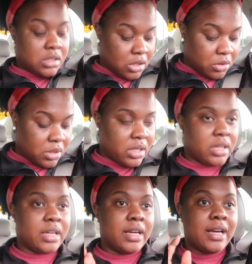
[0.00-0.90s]
So,
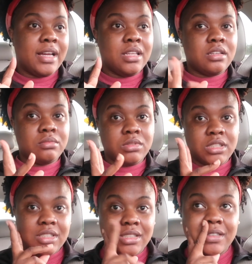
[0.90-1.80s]
I am
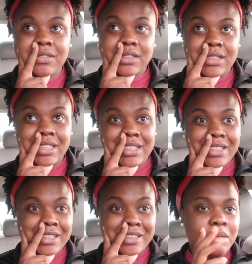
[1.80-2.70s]
just leaving
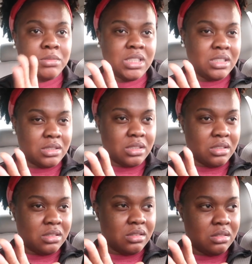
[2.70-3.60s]
daycare. I'm
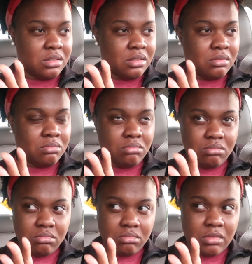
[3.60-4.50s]
decent.
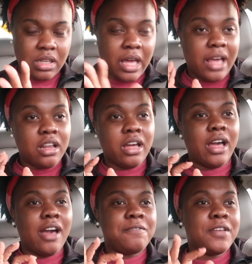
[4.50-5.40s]
I,
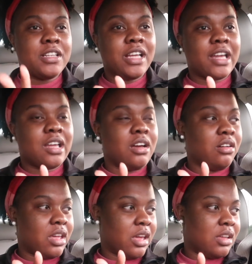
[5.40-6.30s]
I feel like,
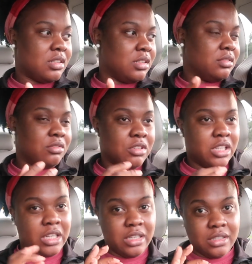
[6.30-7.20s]
okay,
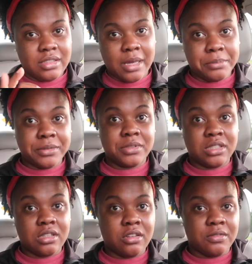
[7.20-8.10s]
with any type of
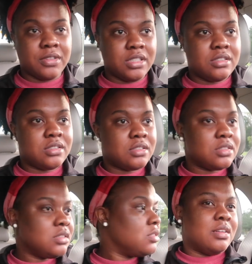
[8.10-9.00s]
service,